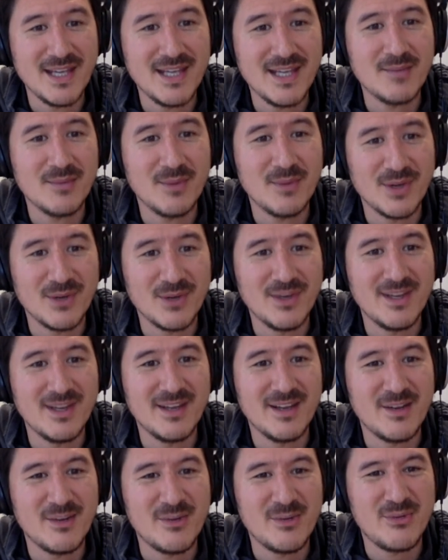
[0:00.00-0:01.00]
eat while you're in
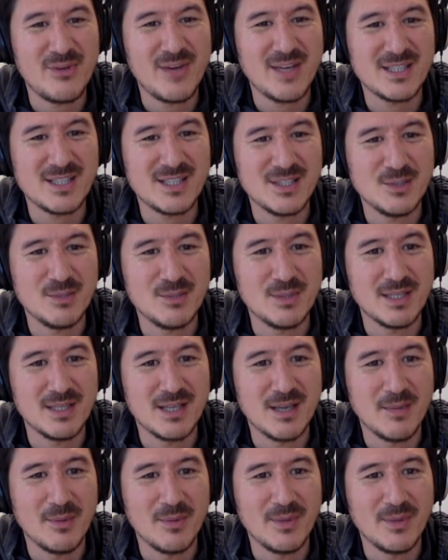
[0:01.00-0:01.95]
there, the fatter you become.